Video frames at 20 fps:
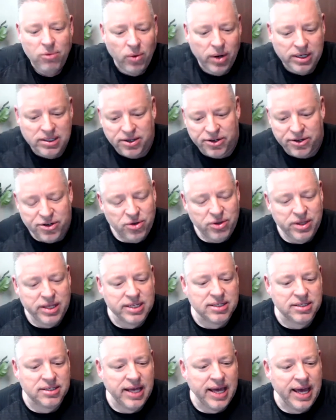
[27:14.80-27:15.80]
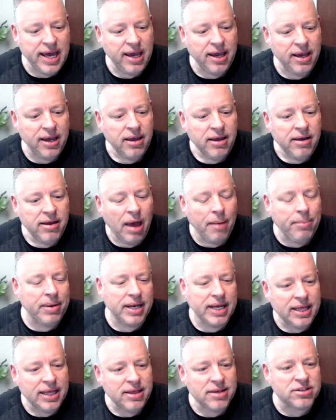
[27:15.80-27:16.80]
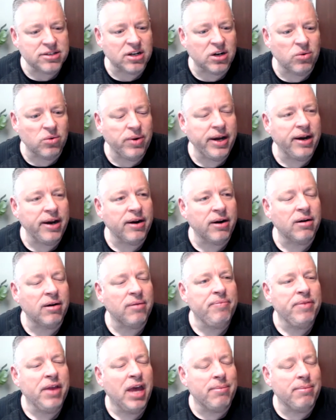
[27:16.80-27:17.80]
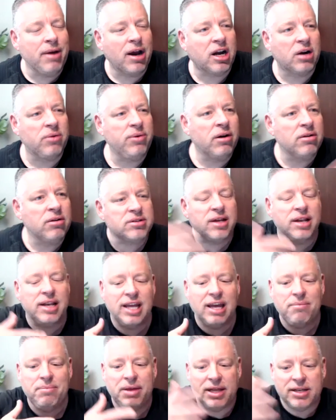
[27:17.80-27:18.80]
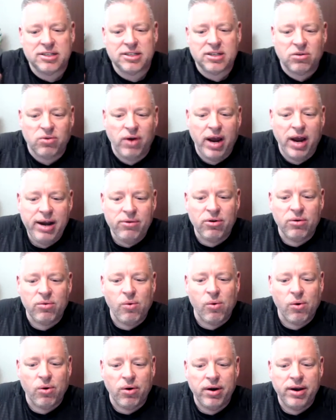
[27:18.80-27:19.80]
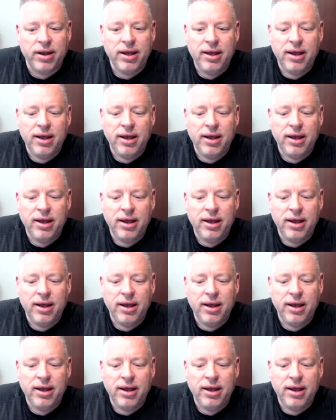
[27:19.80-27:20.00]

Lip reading: to do this thing. I'm going to get this career, and my career is give me this great reward.